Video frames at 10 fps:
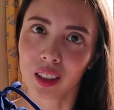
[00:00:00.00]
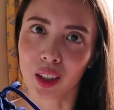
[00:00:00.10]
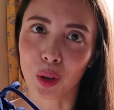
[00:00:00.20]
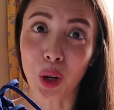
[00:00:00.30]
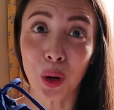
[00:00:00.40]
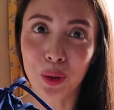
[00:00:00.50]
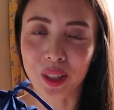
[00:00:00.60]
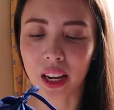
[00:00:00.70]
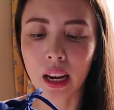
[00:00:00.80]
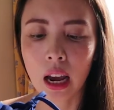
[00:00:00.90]
you know,
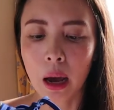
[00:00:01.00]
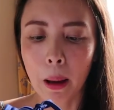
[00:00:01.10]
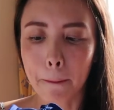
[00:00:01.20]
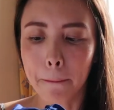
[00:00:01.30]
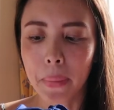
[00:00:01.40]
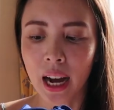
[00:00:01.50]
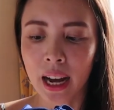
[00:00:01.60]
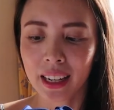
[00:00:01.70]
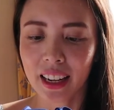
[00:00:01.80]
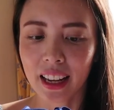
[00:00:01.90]
cozy,
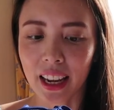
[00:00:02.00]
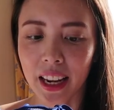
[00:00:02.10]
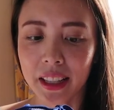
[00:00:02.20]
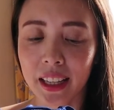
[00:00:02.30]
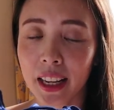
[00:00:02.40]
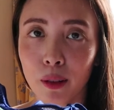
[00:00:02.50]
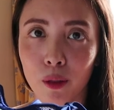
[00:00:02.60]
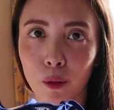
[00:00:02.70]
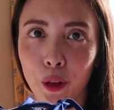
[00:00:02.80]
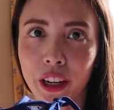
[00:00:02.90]
but it
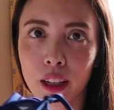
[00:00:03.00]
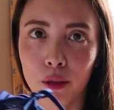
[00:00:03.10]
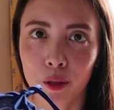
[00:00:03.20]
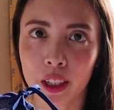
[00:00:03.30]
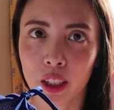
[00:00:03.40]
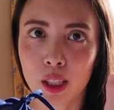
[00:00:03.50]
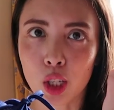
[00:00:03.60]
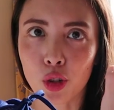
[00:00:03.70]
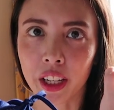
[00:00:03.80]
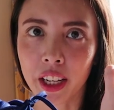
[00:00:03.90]
didn't really feel
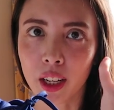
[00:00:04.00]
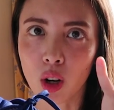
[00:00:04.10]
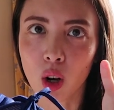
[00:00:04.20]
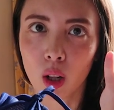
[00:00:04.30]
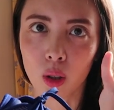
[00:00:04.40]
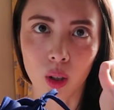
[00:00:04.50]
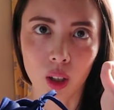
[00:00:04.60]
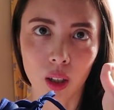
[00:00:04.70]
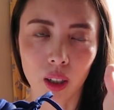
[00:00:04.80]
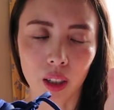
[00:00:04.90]
constricting at all,
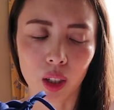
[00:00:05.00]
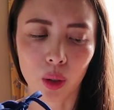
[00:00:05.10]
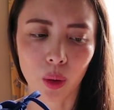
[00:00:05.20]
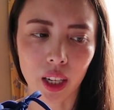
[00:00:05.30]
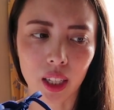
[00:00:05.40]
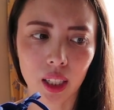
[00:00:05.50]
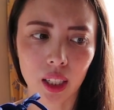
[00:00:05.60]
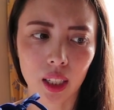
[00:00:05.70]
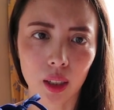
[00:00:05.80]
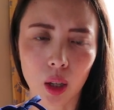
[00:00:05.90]
or you know,
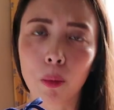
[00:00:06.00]
any